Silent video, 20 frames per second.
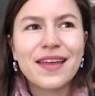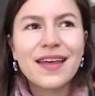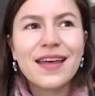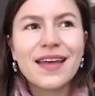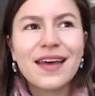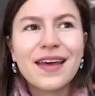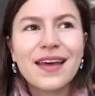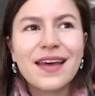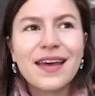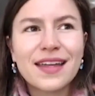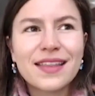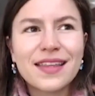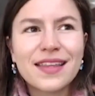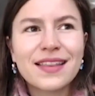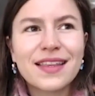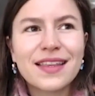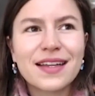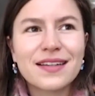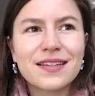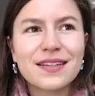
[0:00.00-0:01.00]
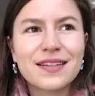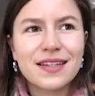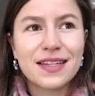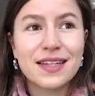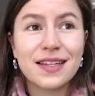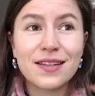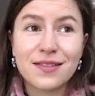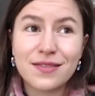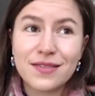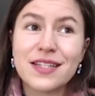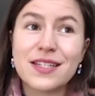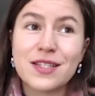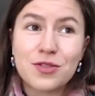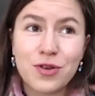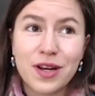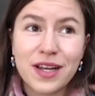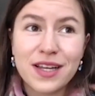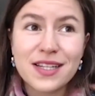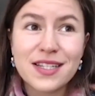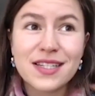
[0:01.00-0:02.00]
I think that
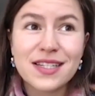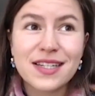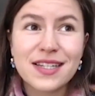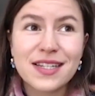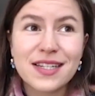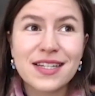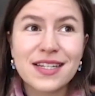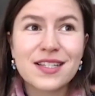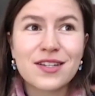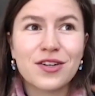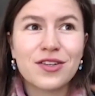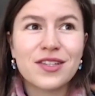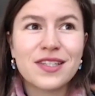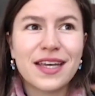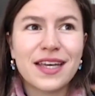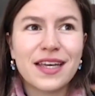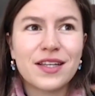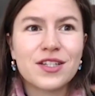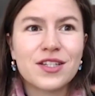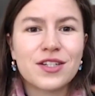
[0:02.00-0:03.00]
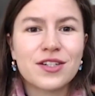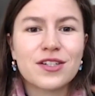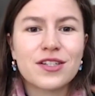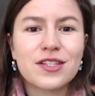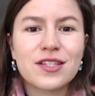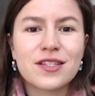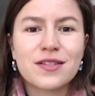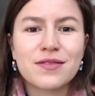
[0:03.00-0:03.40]
stress is contagious.